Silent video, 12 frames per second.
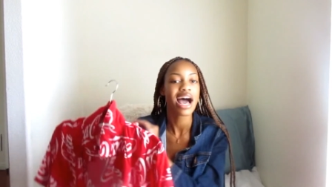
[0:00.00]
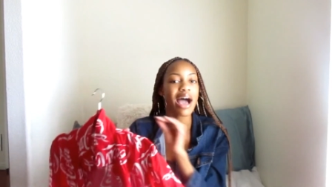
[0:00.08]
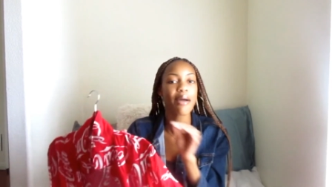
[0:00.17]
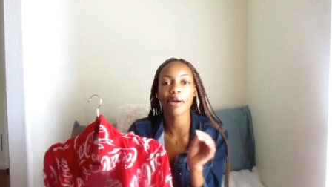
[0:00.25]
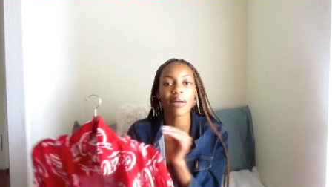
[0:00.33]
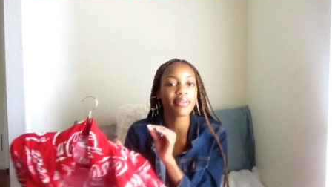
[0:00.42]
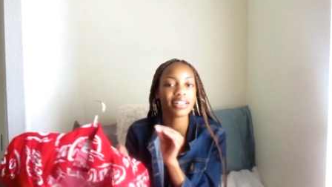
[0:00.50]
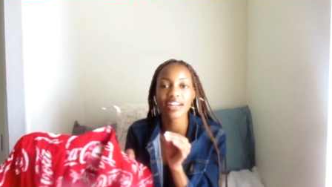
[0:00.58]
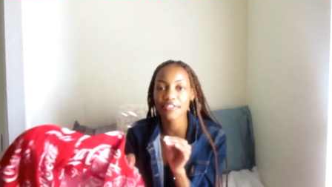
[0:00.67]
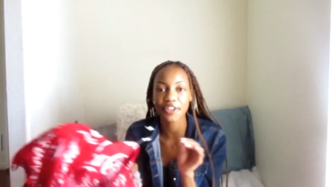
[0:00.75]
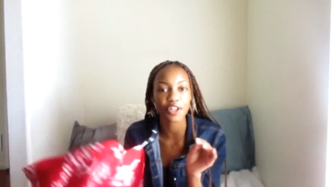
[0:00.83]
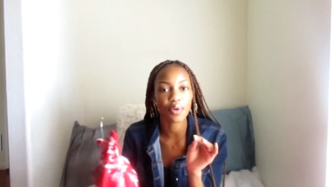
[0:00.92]
I'm probably
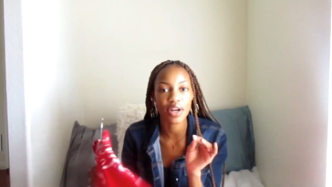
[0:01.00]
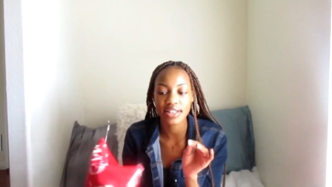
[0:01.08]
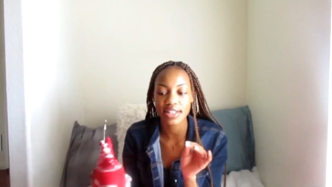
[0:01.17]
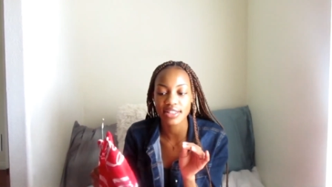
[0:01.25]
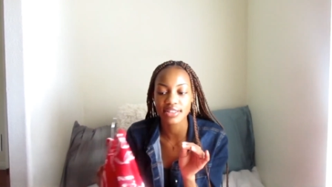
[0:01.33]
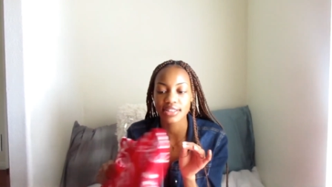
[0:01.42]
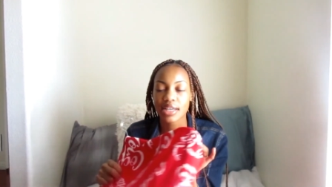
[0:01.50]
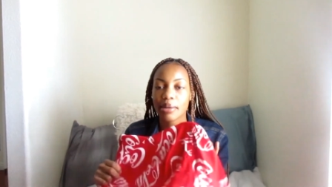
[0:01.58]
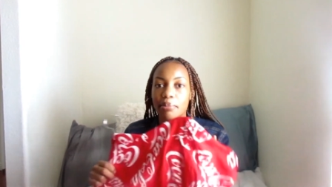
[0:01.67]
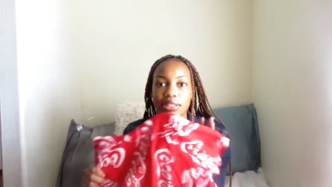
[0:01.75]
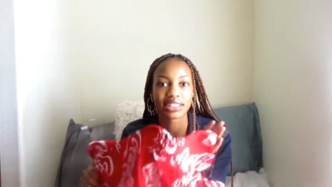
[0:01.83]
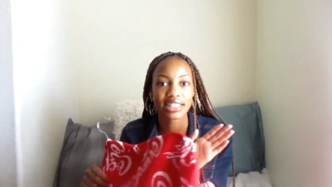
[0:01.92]
never gonna wear this
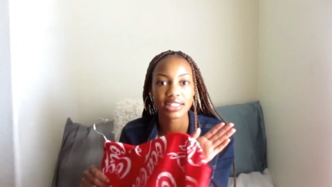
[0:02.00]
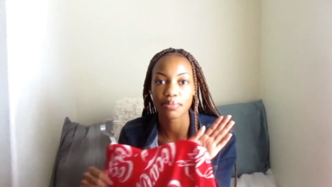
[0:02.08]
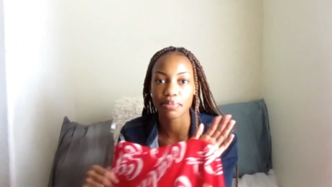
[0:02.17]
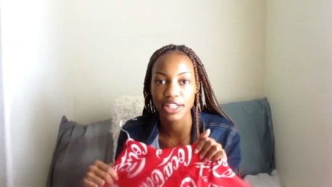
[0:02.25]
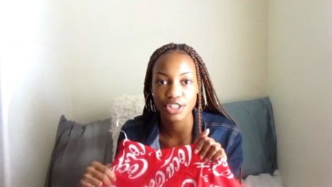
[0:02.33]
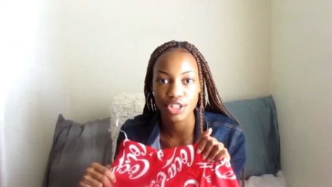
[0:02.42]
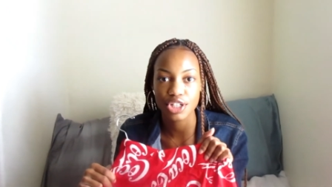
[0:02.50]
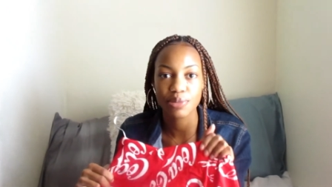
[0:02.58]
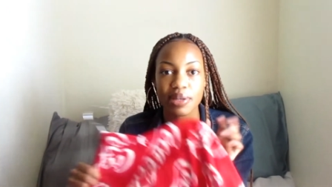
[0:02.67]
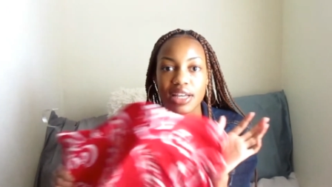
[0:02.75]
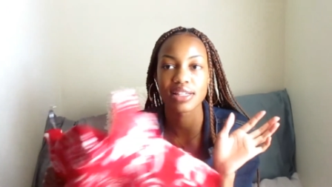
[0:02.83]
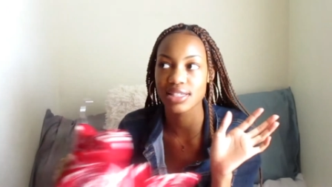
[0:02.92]
besides in pictures
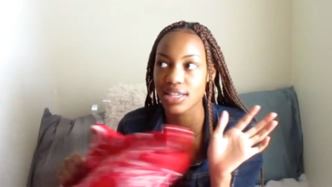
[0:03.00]
because it's